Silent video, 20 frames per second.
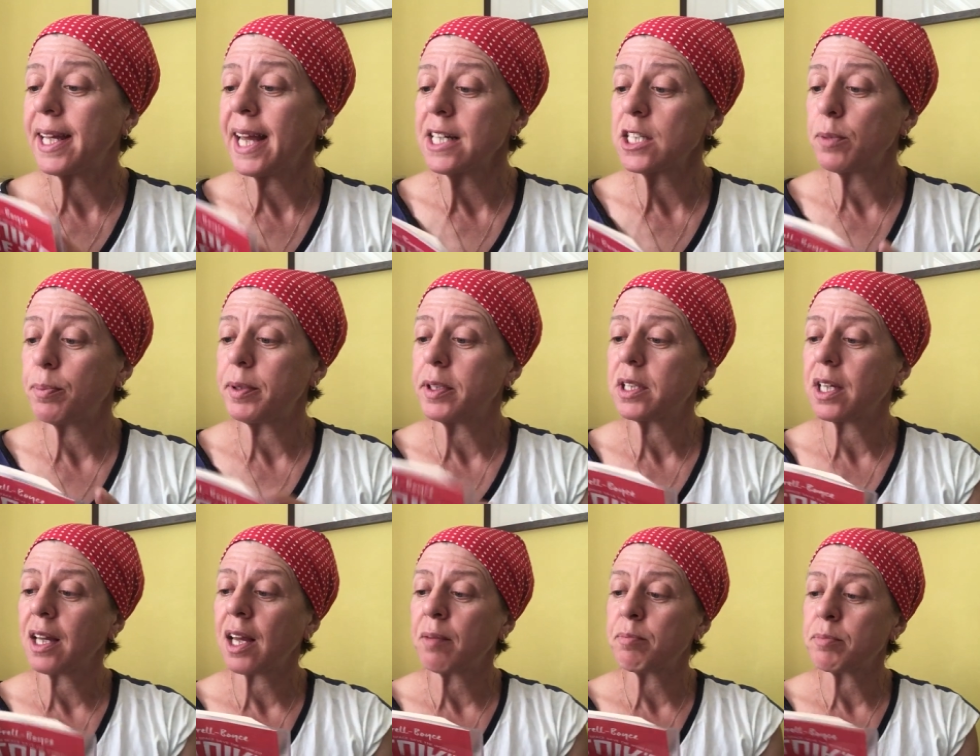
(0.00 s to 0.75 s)

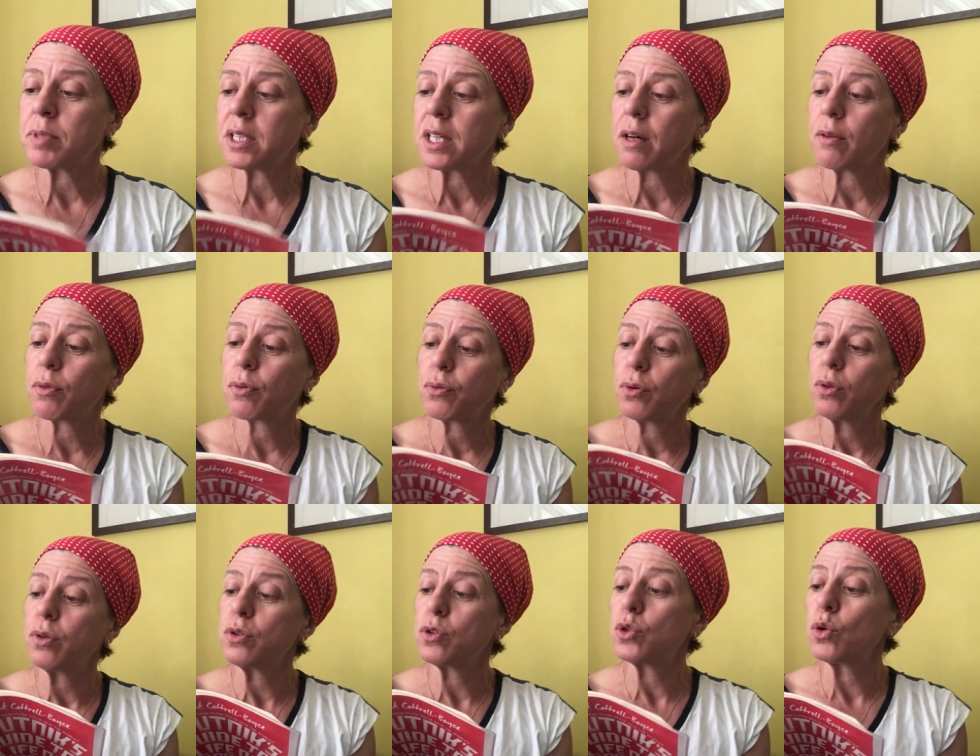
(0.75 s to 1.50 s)
catapulting himself
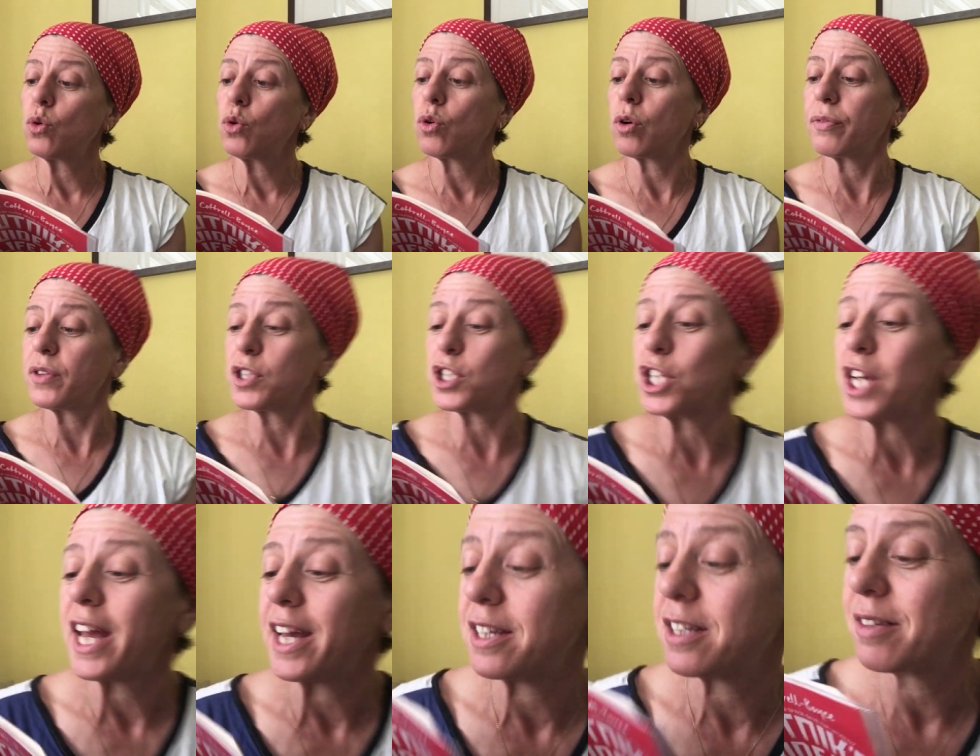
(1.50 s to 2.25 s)
through the door of the
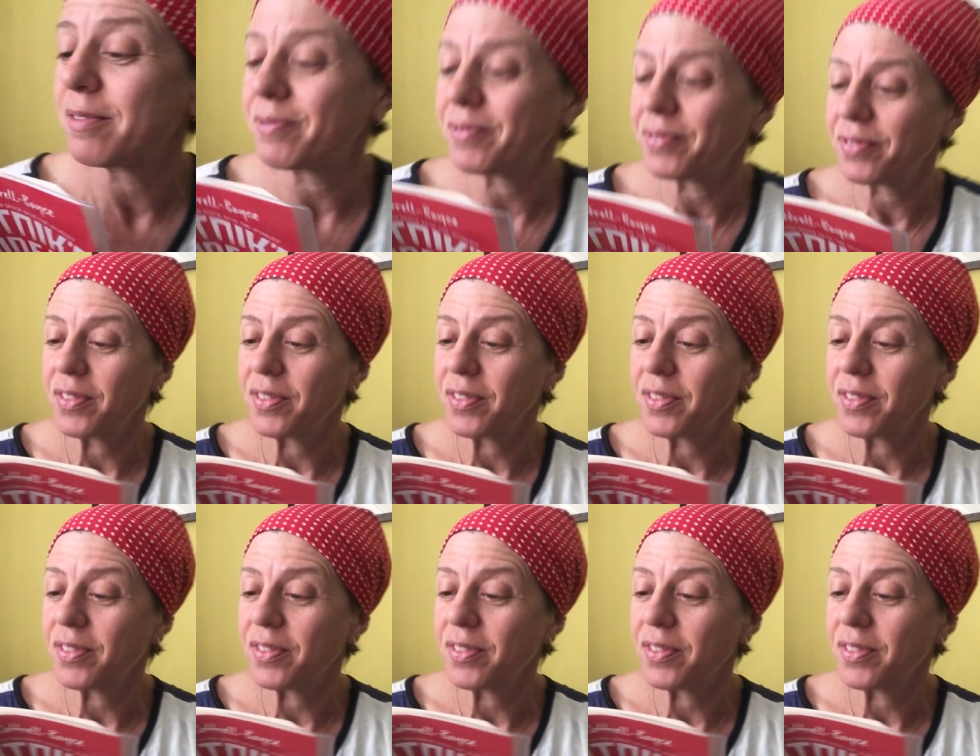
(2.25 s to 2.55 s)
shed.